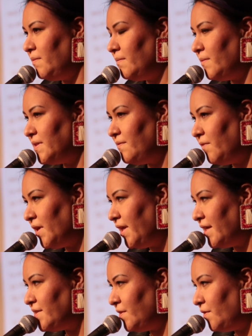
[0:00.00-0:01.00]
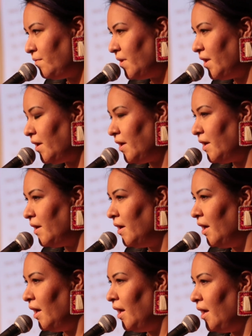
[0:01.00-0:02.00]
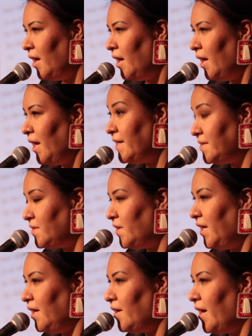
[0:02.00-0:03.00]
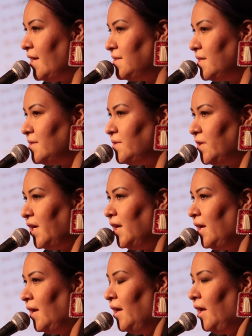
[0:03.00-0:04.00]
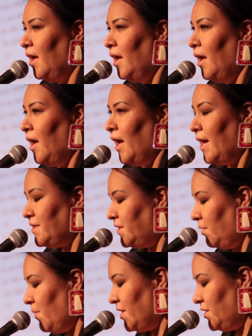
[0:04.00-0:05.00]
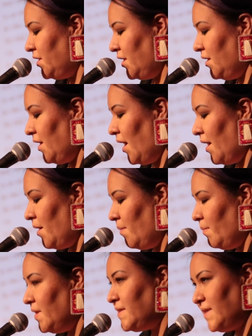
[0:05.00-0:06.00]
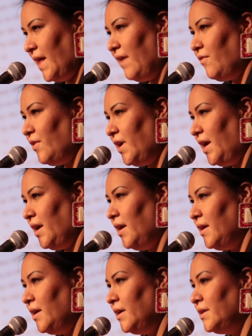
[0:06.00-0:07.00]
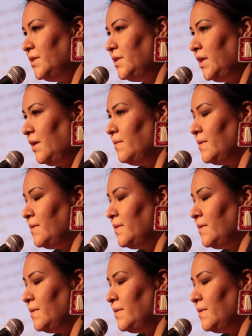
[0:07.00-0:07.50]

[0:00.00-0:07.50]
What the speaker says: was really in tune with her history, her ancestry. As she mentioned, slavery. She